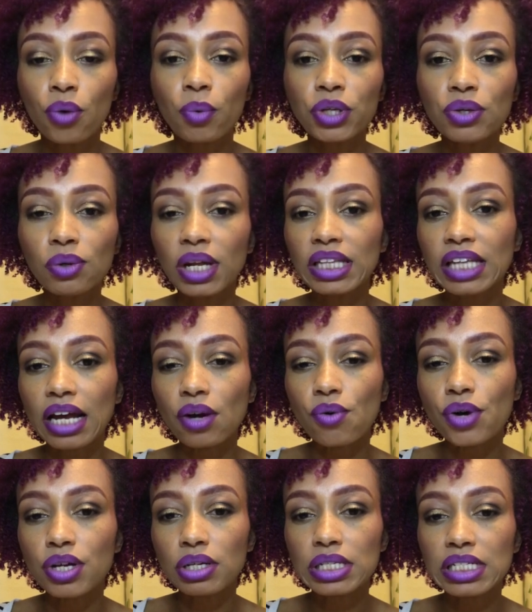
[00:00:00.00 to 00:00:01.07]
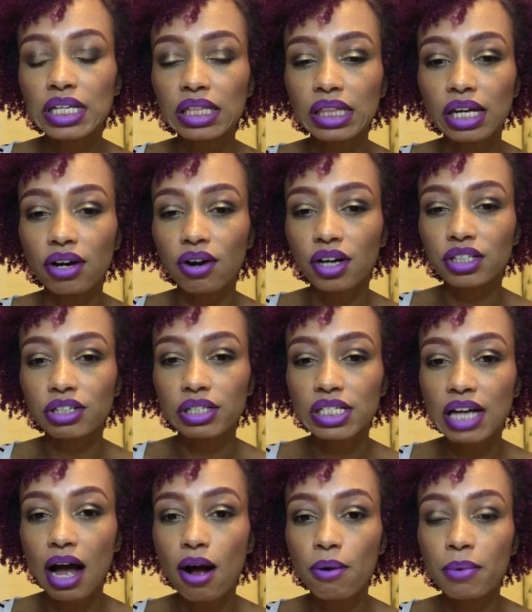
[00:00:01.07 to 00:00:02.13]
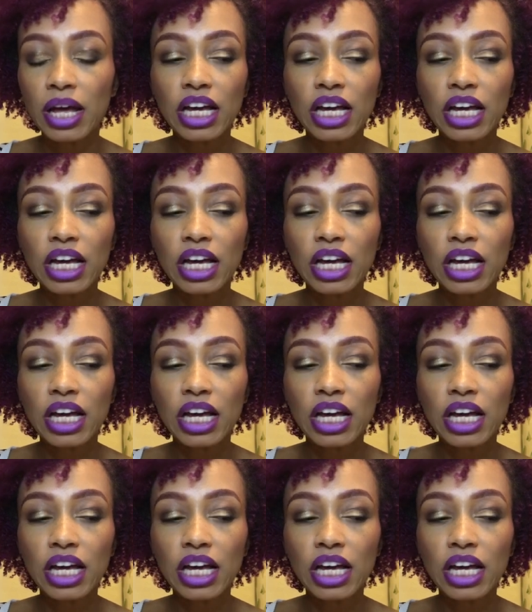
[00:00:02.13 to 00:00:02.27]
when you let that oil sit there on your scalp.